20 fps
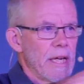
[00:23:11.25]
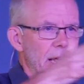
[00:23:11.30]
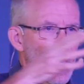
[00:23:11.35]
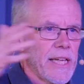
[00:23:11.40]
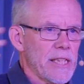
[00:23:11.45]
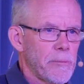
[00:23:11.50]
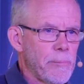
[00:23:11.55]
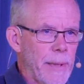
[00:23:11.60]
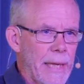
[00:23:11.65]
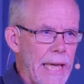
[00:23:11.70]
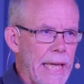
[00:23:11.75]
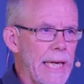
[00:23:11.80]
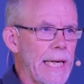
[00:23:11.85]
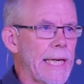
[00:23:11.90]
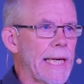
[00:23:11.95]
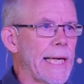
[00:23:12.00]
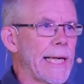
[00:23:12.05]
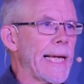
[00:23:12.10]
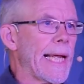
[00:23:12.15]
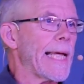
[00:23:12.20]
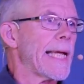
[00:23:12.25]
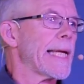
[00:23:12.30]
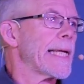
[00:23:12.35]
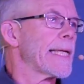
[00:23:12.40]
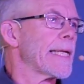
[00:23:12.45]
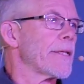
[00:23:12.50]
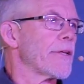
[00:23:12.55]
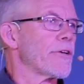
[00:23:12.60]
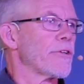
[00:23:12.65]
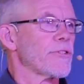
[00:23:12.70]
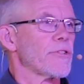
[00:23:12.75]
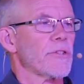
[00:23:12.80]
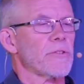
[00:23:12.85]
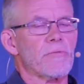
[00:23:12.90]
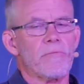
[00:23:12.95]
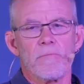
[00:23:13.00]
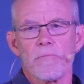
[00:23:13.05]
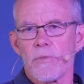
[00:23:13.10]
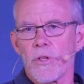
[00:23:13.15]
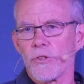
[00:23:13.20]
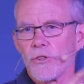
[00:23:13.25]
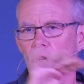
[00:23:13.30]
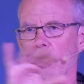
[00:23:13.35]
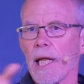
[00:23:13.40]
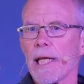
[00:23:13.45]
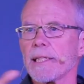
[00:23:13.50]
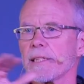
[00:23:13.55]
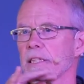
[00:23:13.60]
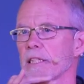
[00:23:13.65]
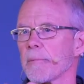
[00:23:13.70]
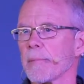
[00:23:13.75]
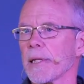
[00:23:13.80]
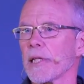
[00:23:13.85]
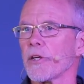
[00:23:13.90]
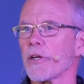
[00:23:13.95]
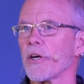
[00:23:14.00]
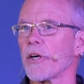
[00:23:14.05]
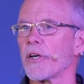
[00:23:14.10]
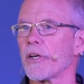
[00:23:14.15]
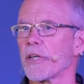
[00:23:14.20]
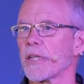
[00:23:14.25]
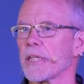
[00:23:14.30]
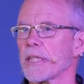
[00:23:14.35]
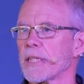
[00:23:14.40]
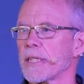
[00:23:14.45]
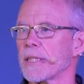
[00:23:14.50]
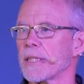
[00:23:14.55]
has a beginning and an end, and there's a lesson to be learned.